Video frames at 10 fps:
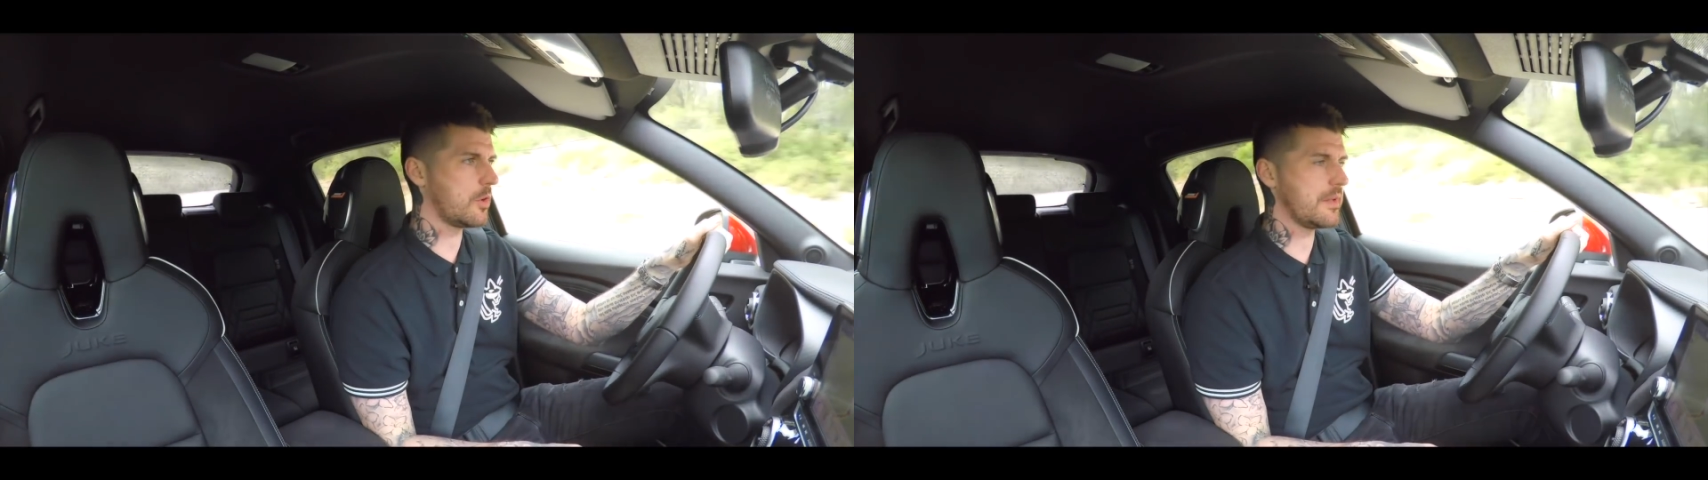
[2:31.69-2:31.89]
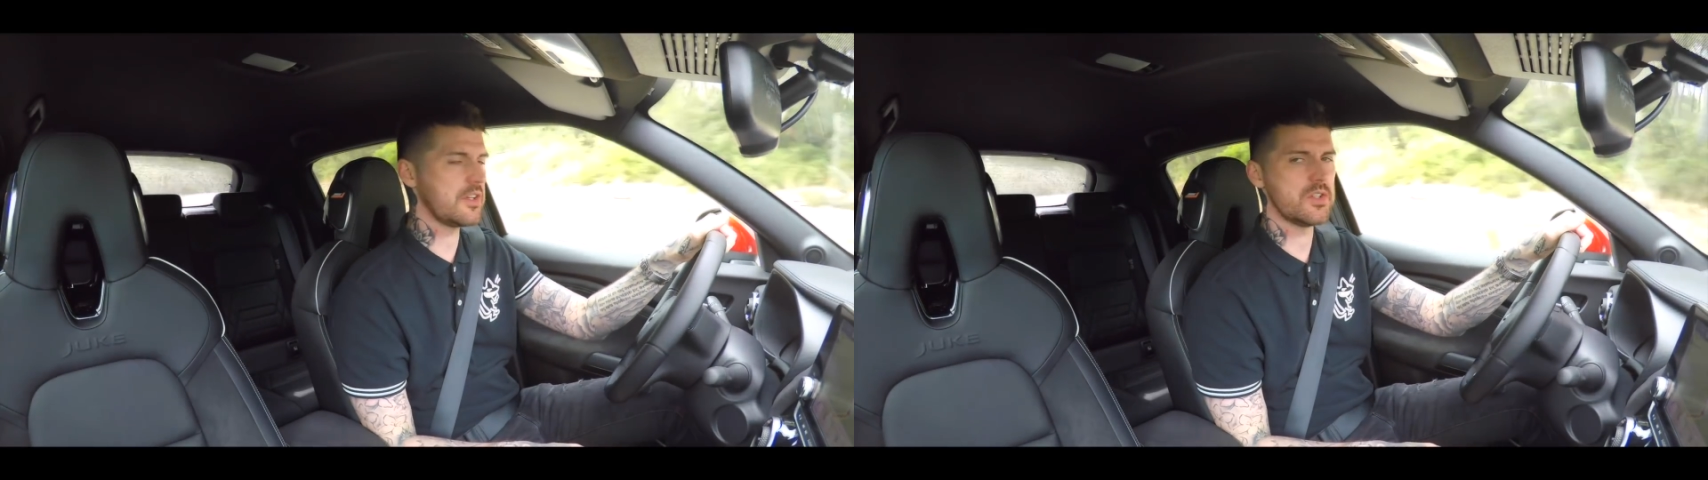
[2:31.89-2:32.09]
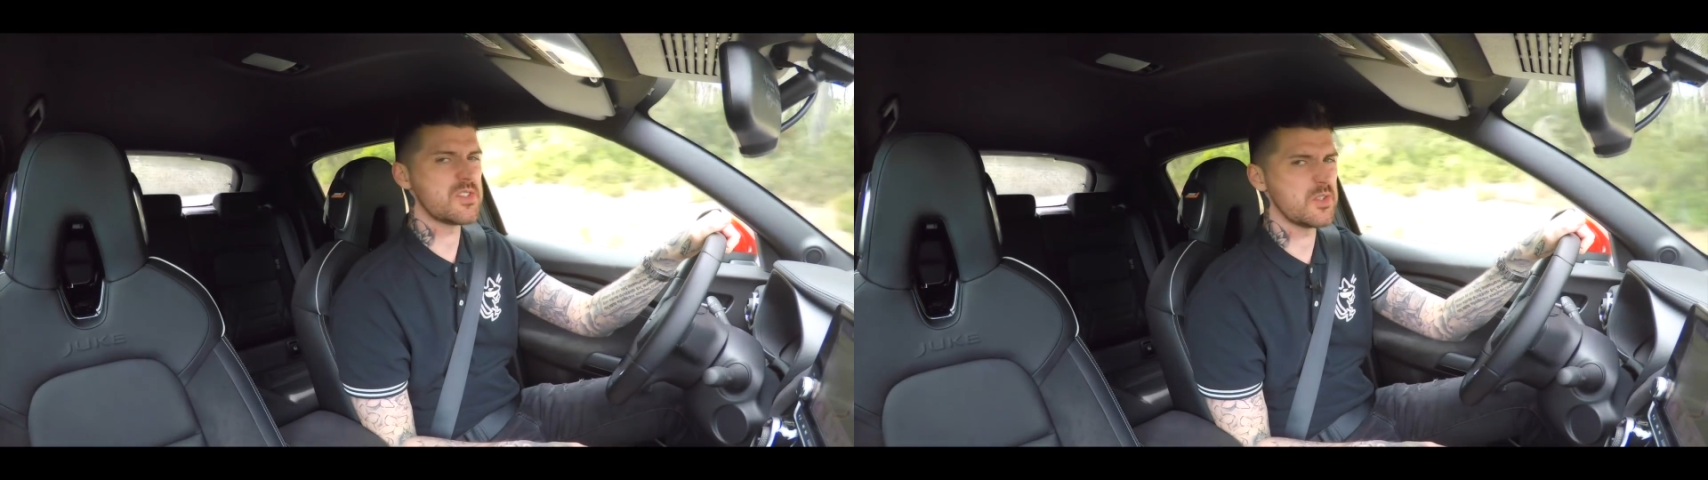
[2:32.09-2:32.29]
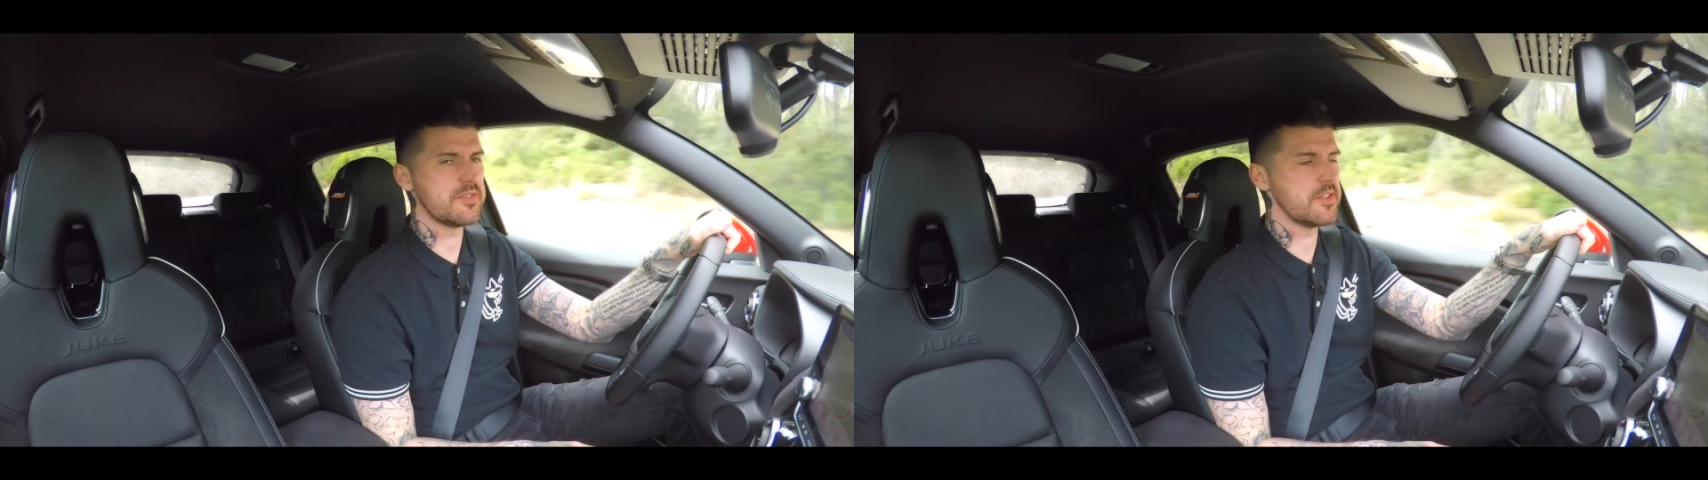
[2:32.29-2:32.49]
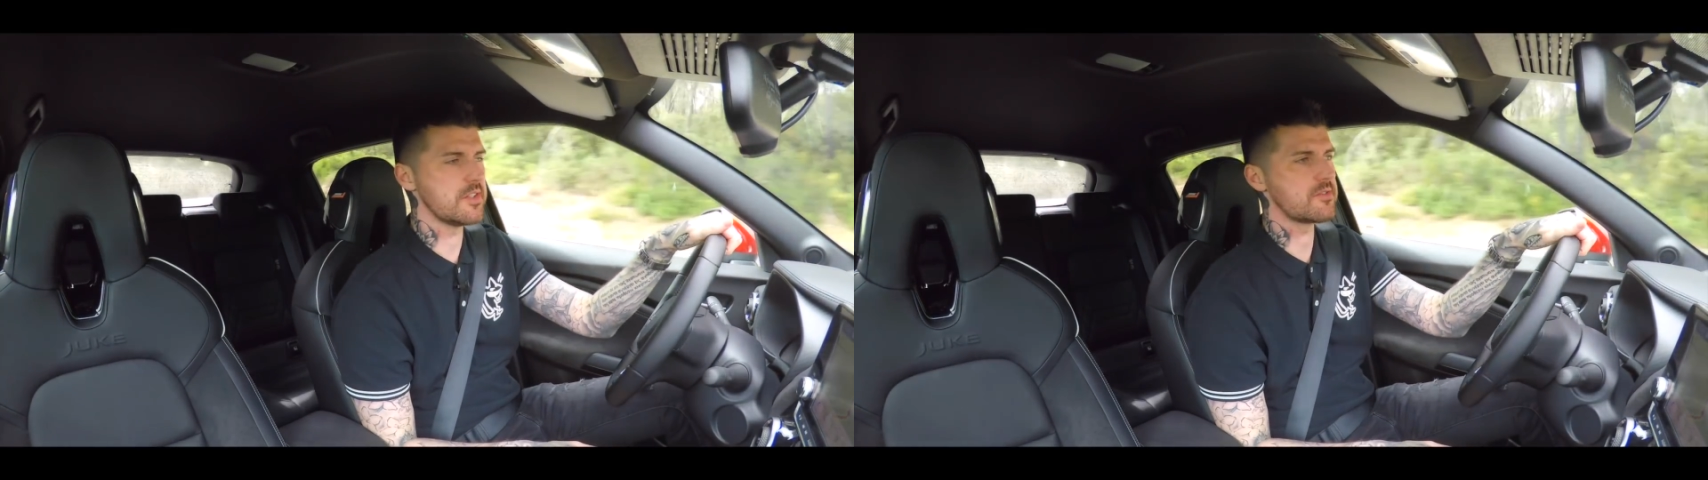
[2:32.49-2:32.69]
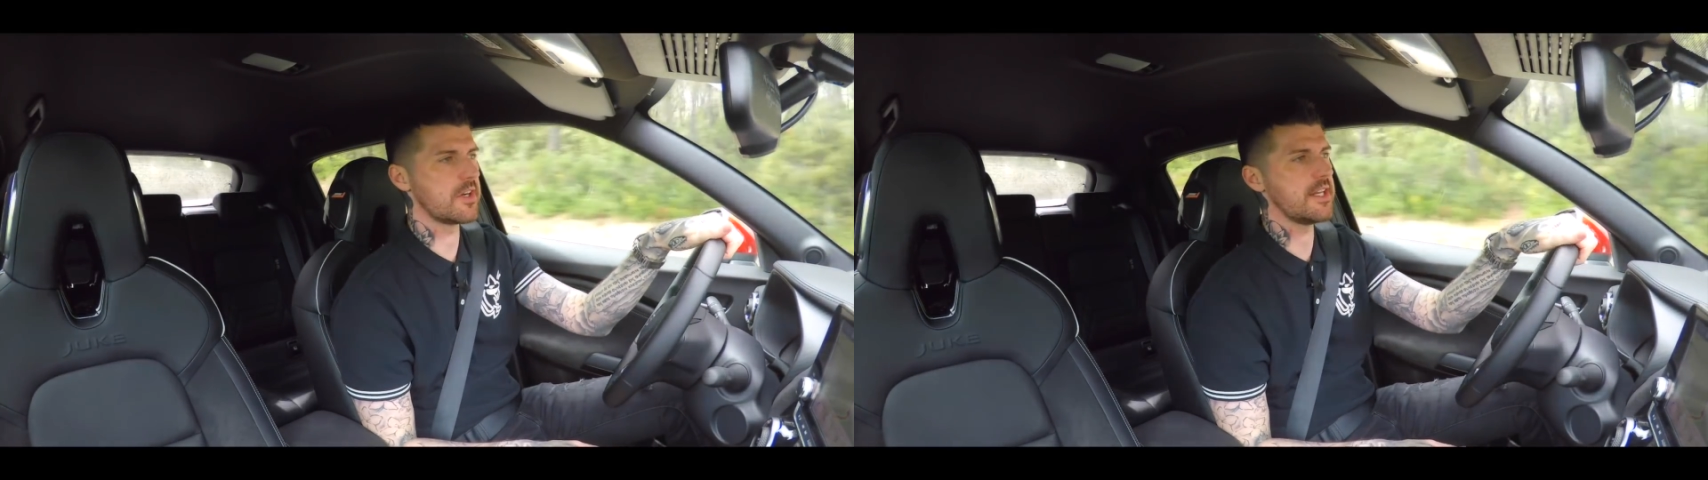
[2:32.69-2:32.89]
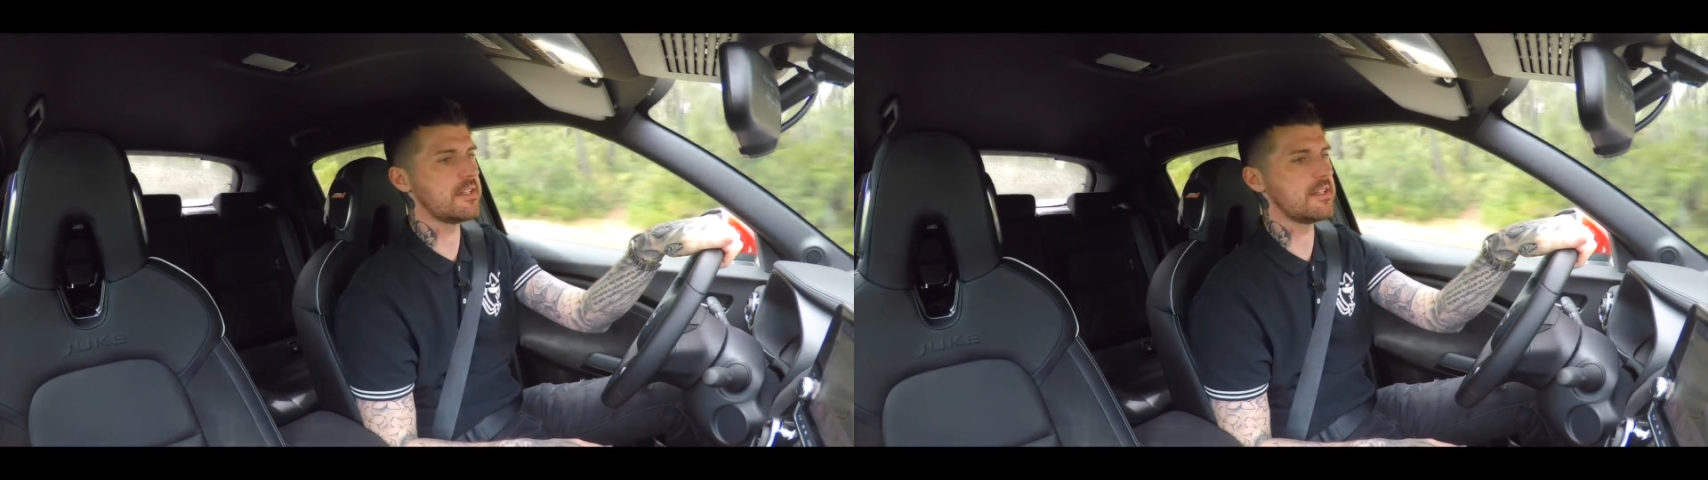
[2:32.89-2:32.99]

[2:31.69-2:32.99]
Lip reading: about the good stuff first, right?